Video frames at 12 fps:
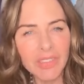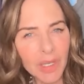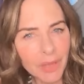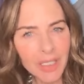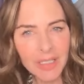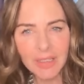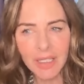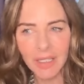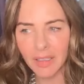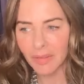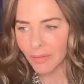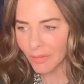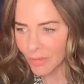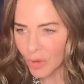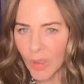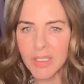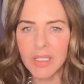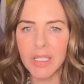If somebody is like,
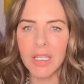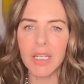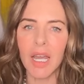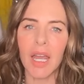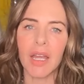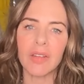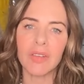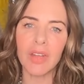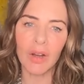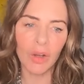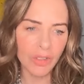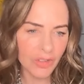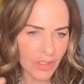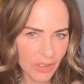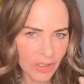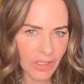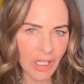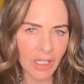20 and they're on a
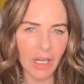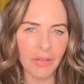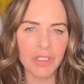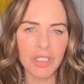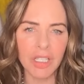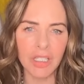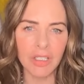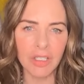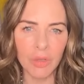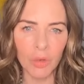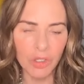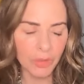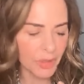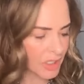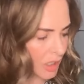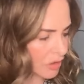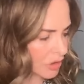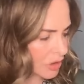serious skincare routine and you want to
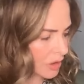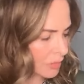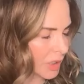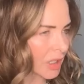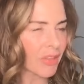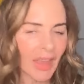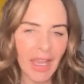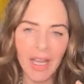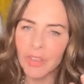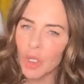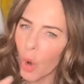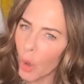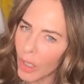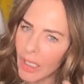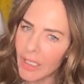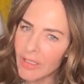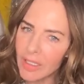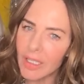indulge them, but they have an
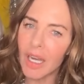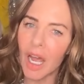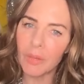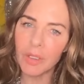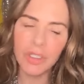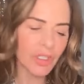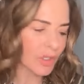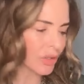oilier skin, I would